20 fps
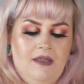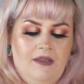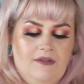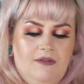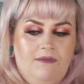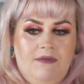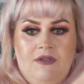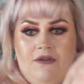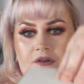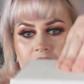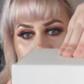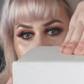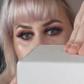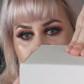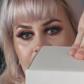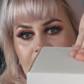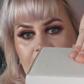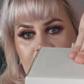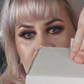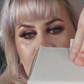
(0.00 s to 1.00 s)
So I'm just gonna
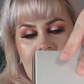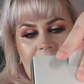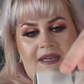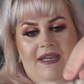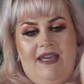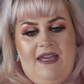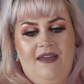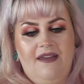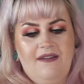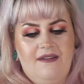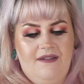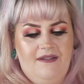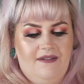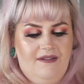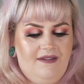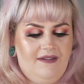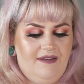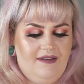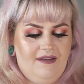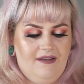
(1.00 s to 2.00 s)
open it up here
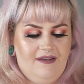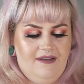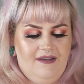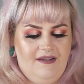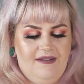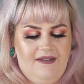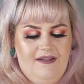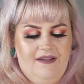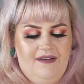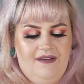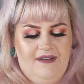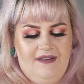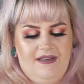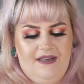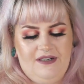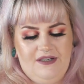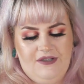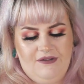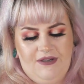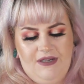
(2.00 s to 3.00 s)

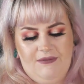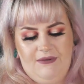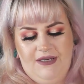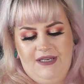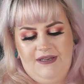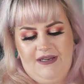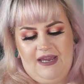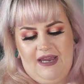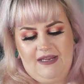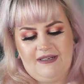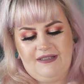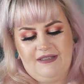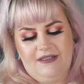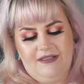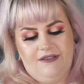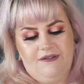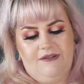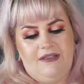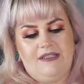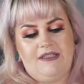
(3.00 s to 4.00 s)
and show you what you get.
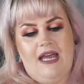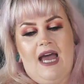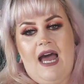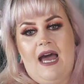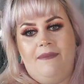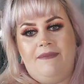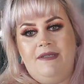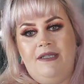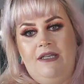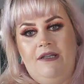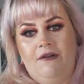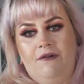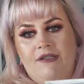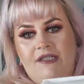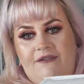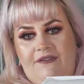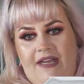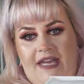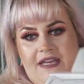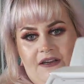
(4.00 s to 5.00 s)
So there's absolutely
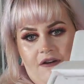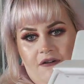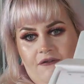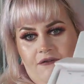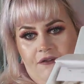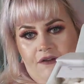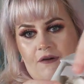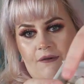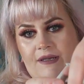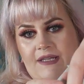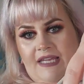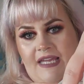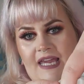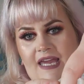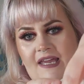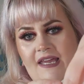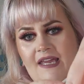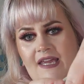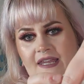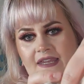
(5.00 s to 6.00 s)
loads of eco flow in here.